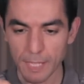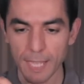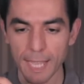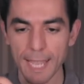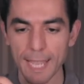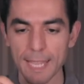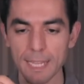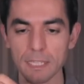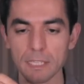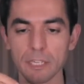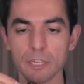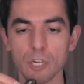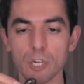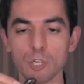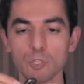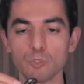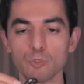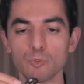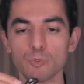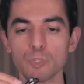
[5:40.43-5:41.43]
And there
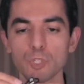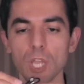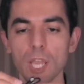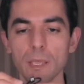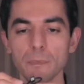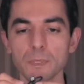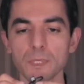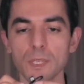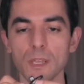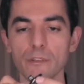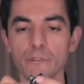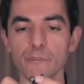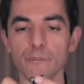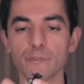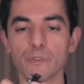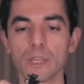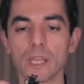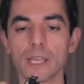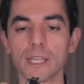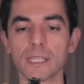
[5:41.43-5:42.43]
are two types of
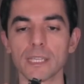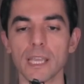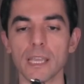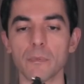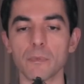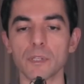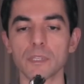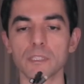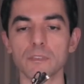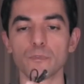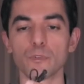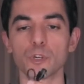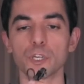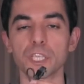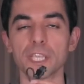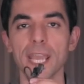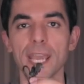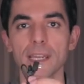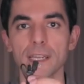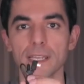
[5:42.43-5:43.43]
cables for
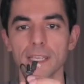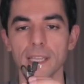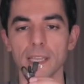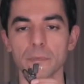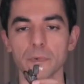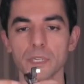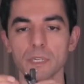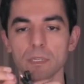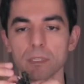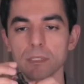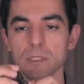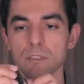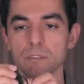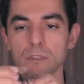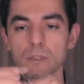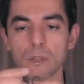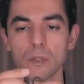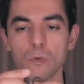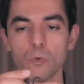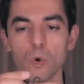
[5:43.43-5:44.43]
Canon cameras.
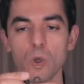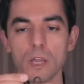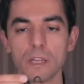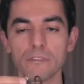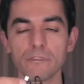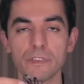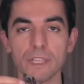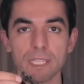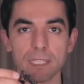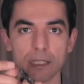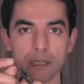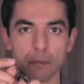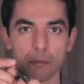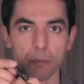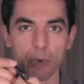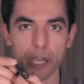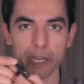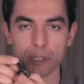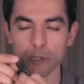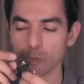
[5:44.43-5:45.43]
One with
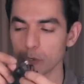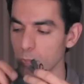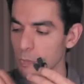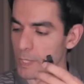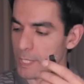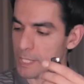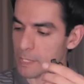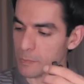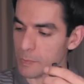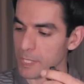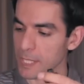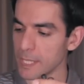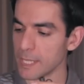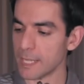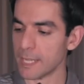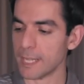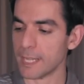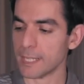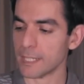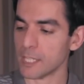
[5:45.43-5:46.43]
micro USB
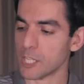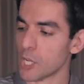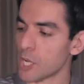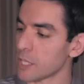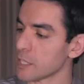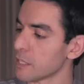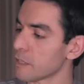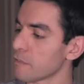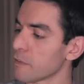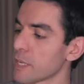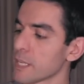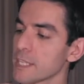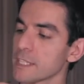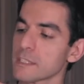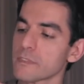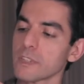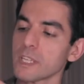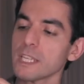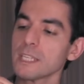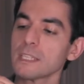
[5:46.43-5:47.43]
and the other one
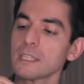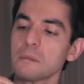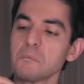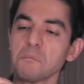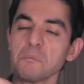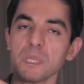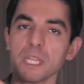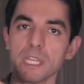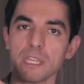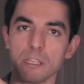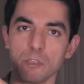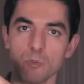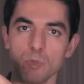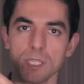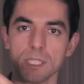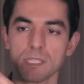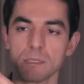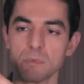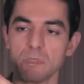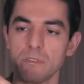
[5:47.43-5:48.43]
is with mini
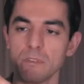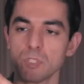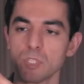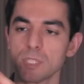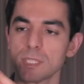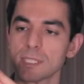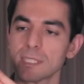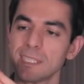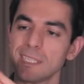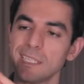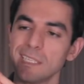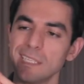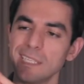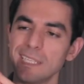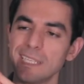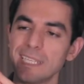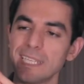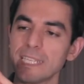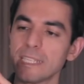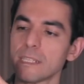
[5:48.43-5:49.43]
USB, which is
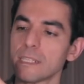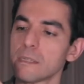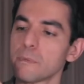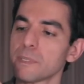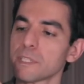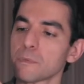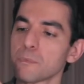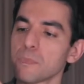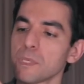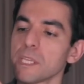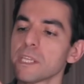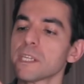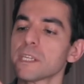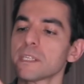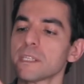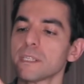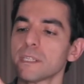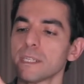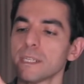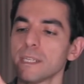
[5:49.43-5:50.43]
a little bit bigger.
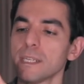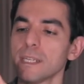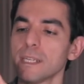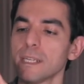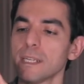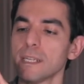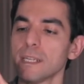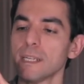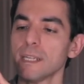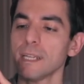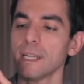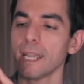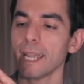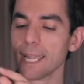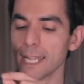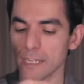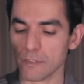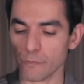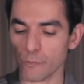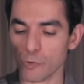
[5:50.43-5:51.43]

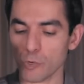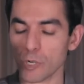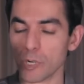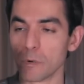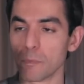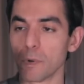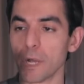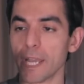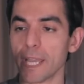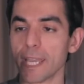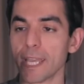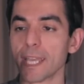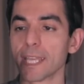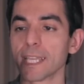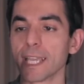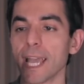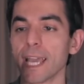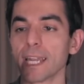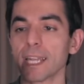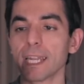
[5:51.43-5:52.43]
And for my
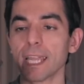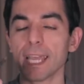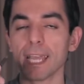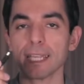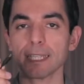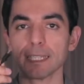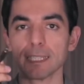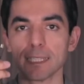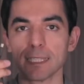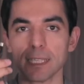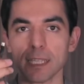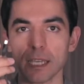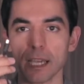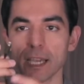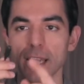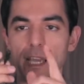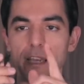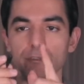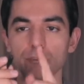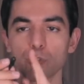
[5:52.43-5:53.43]
Canon 80D
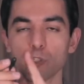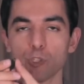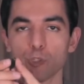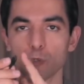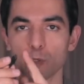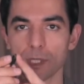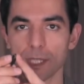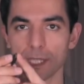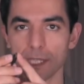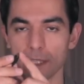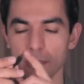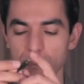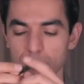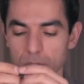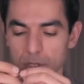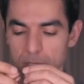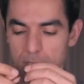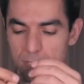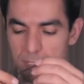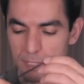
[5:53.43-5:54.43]
I have to use this
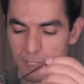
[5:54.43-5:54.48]
one.